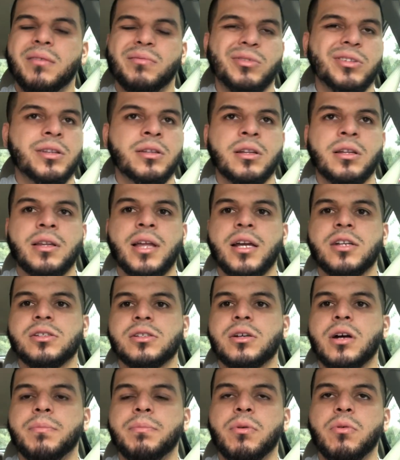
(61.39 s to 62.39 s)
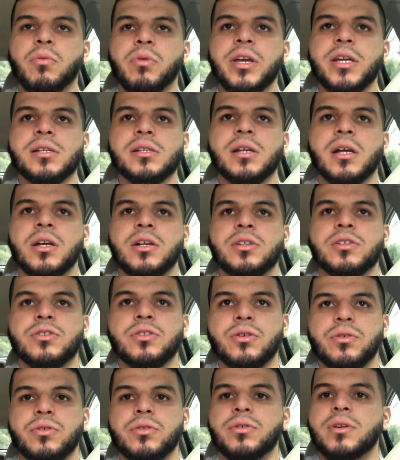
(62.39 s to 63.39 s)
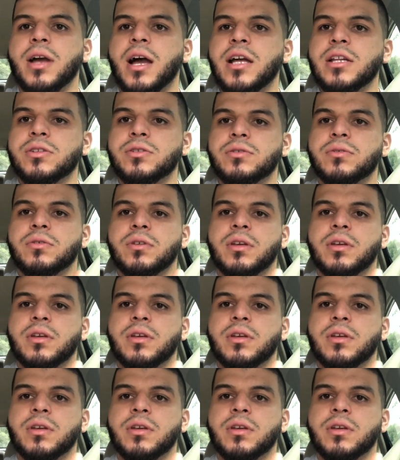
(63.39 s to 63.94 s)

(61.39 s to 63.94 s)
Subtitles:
within the next couple weeks, so you guys